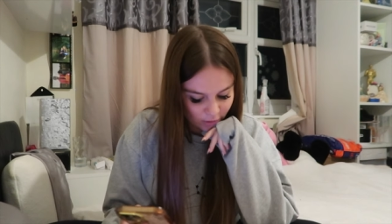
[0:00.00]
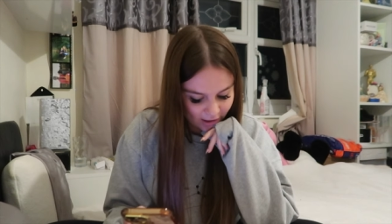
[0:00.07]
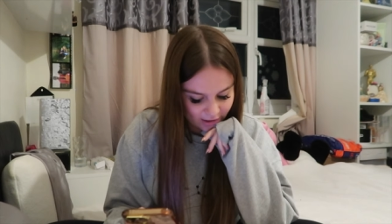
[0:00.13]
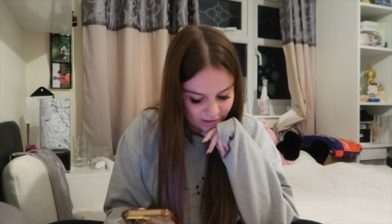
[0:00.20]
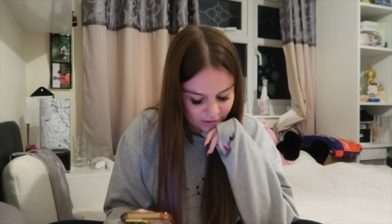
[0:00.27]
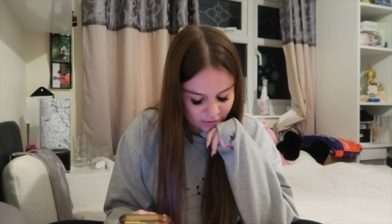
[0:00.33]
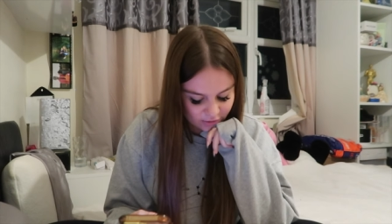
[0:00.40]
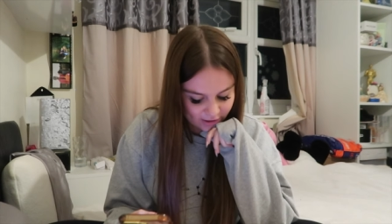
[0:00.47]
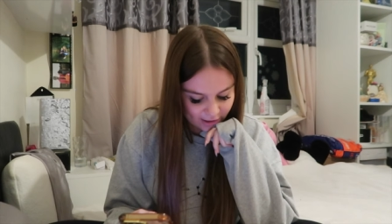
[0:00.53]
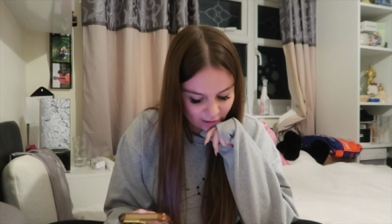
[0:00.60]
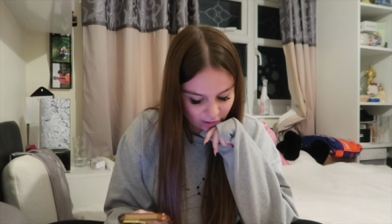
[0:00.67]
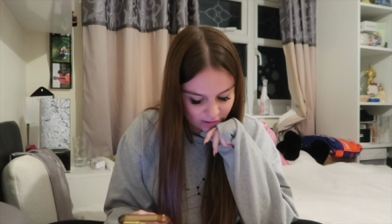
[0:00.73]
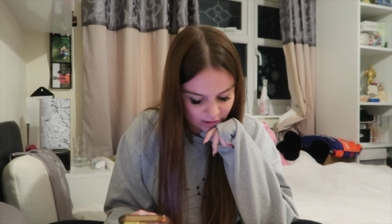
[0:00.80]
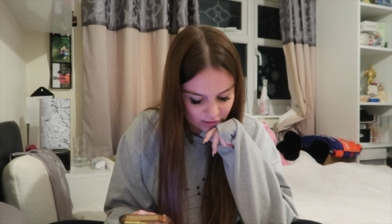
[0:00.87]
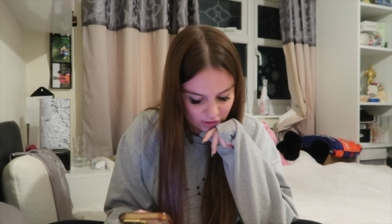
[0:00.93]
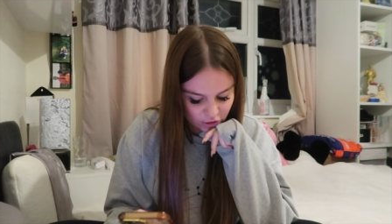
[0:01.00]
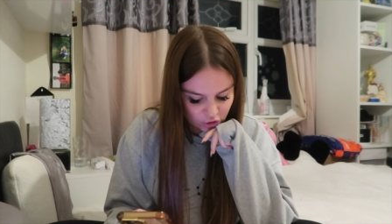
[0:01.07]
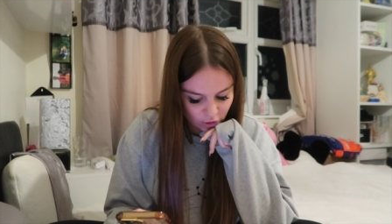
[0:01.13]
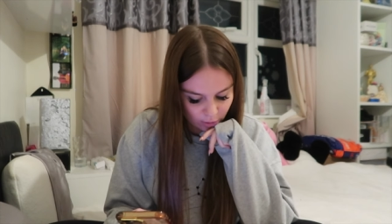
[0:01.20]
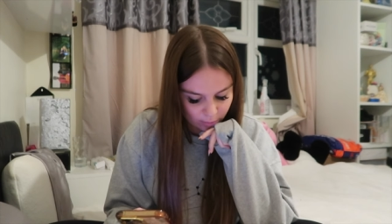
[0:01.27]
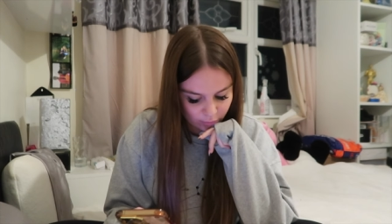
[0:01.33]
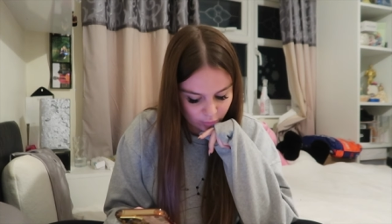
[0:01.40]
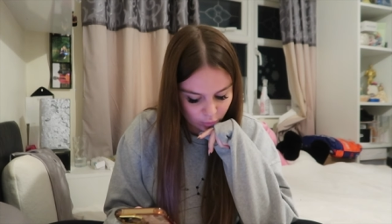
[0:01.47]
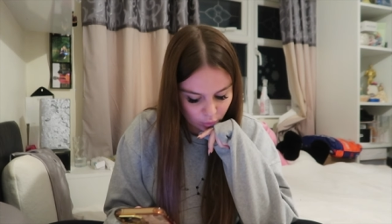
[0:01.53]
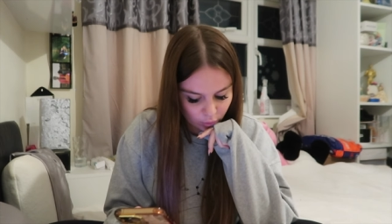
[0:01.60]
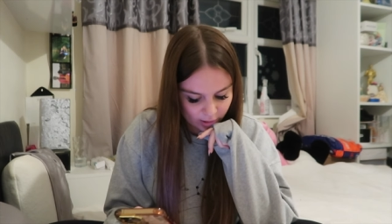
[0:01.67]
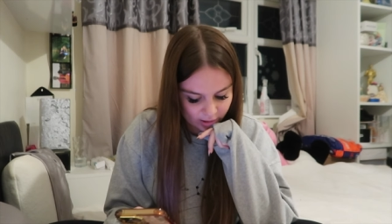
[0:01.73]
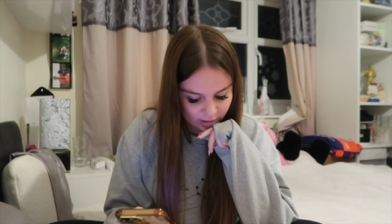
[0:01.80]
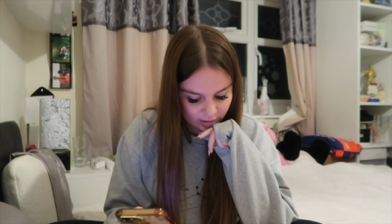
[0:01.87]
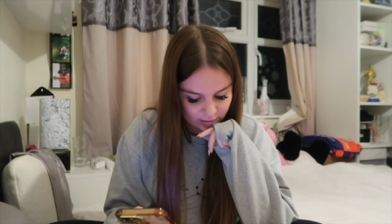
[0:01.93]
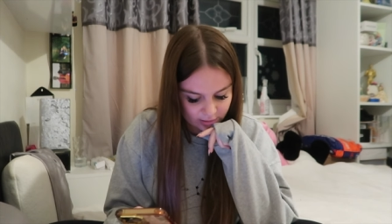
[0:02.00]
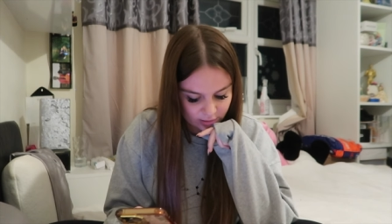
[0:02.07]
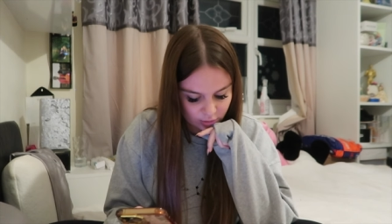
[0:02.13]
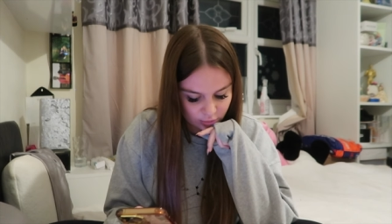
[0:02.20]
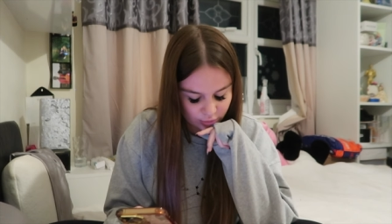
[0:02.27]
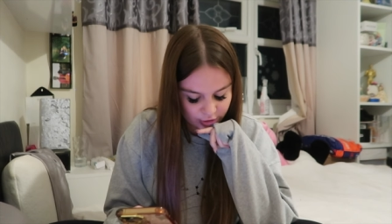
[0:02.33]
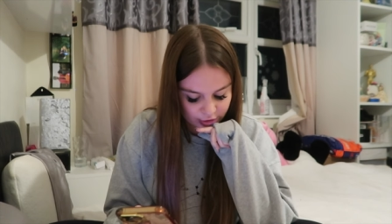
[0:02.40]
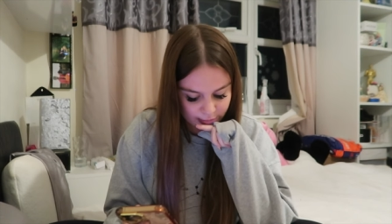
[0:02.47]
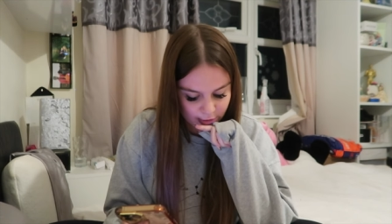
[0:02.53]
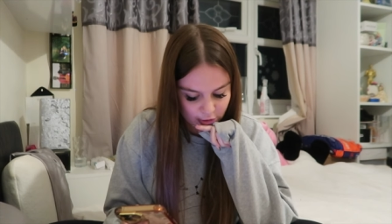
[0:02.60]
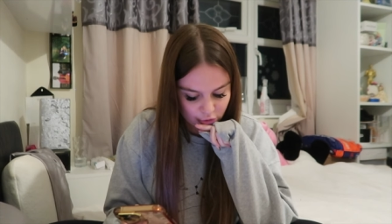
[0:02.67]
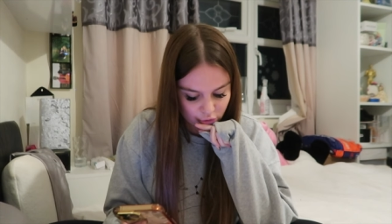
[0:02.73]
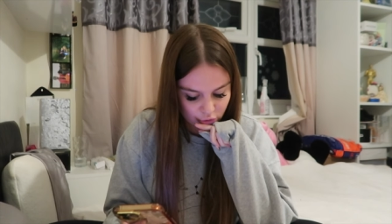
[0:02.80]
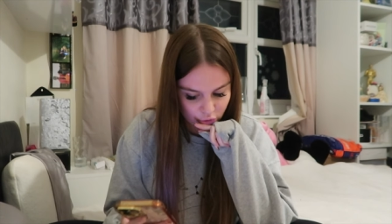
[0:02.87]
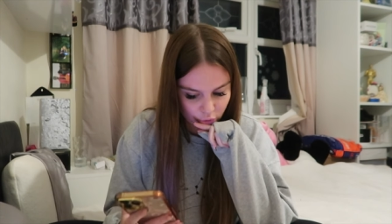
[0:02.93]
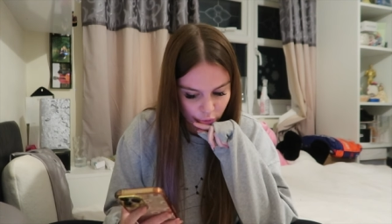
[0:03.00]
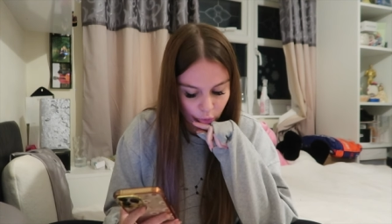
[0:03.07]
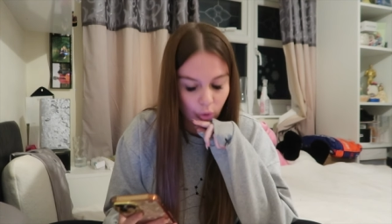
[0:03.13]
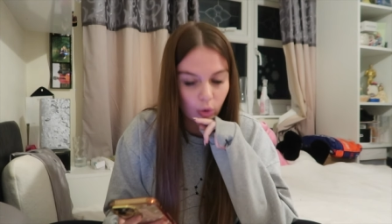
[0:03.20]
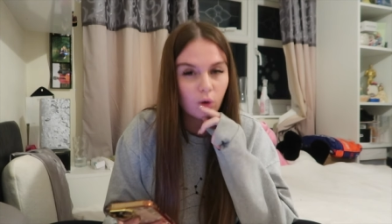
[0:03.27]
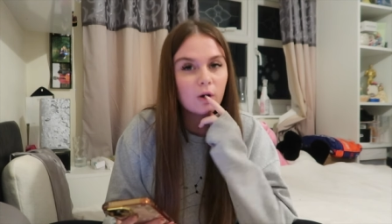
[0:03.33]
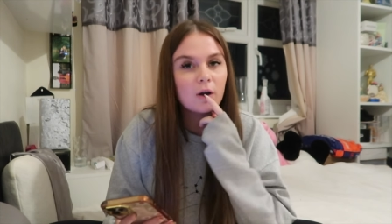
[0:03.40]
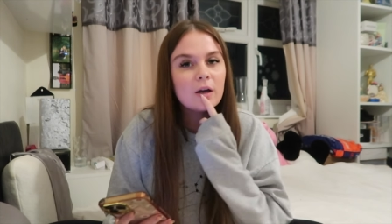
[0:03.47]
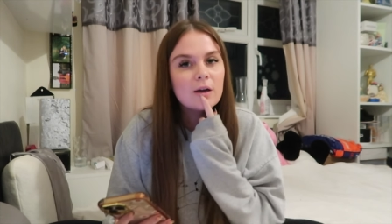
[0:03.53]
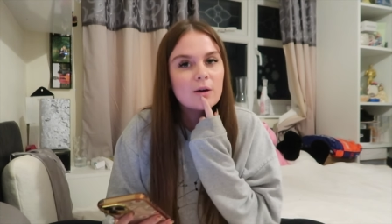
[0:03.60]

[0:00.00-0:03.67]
category I need to shop for is Christmas decor,